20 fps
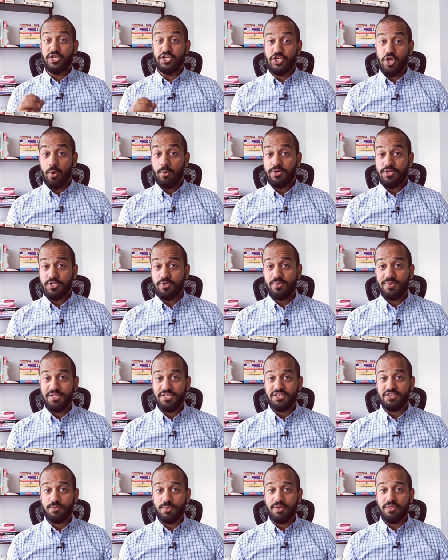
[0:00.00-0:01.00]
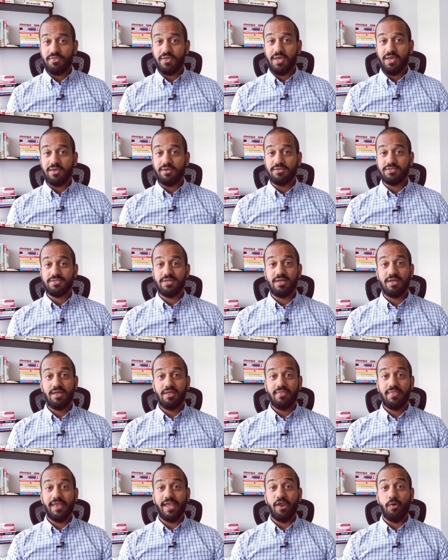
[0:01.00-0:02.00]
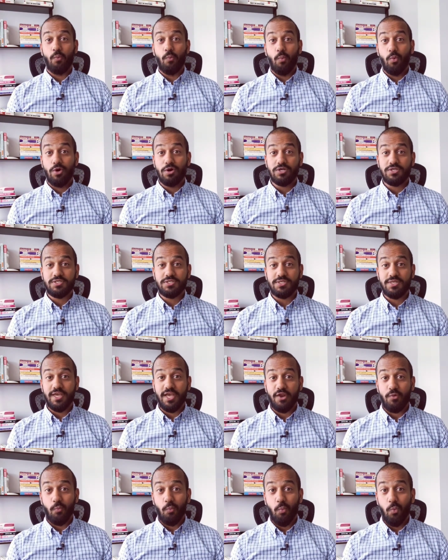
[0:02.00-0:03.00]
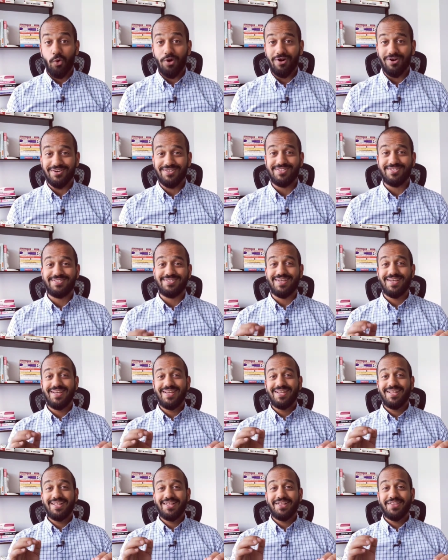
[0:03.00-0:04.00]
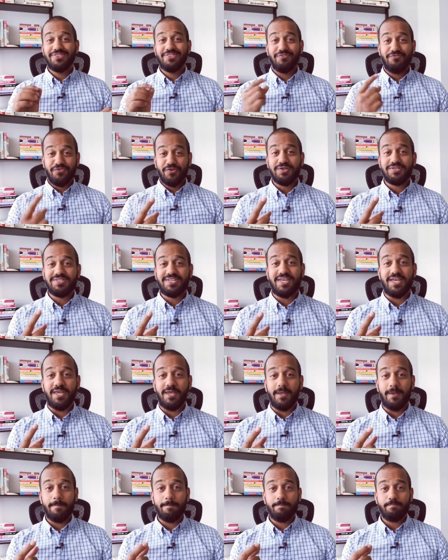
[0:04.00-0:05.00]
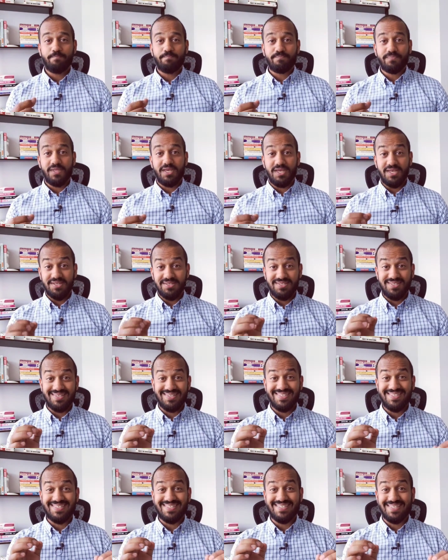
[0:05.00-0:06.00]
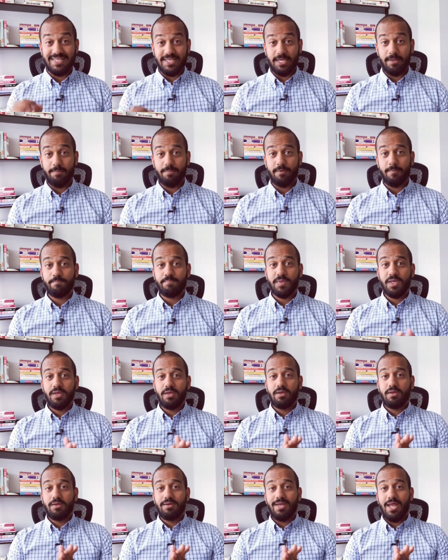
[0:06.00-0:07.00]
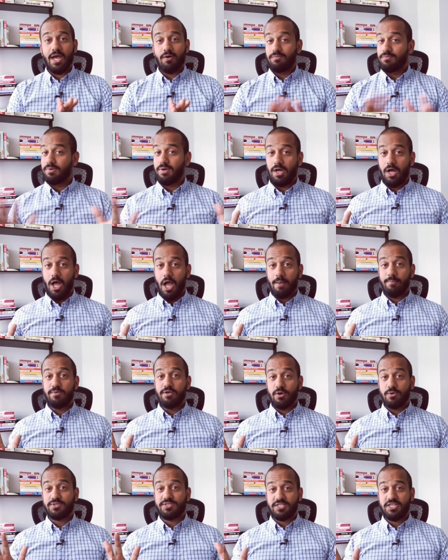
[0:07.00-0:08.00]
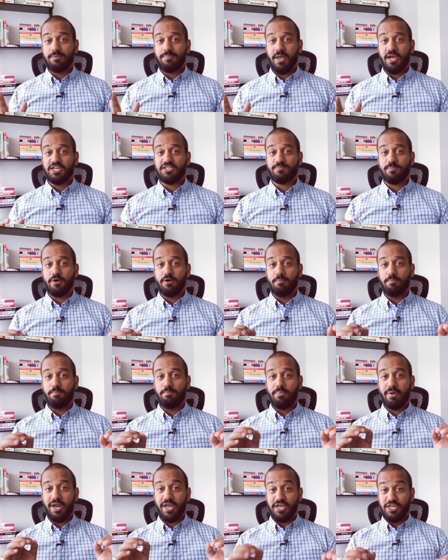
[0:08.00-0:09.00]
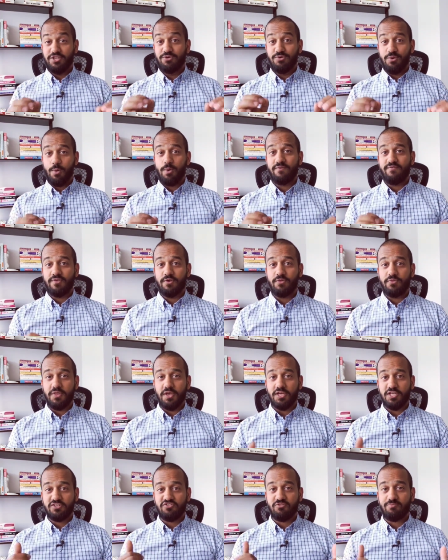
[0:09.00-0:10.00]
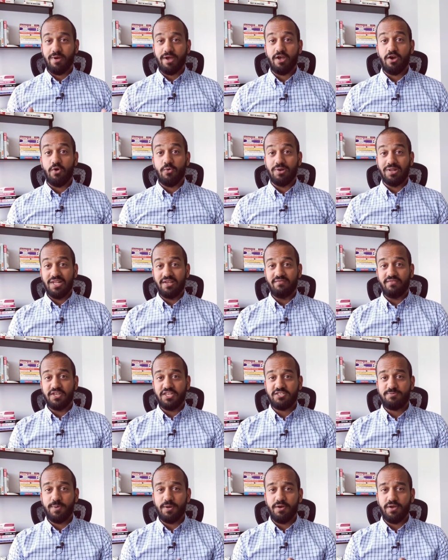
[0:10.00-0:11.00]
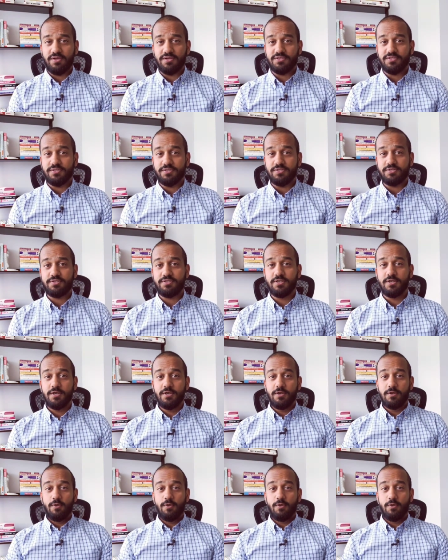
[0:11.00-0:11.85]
I don't do these three things, they get worse and worse. The first key is sleep. Now, I'm no sleep expert, but I do know a few things from my own lived experiences.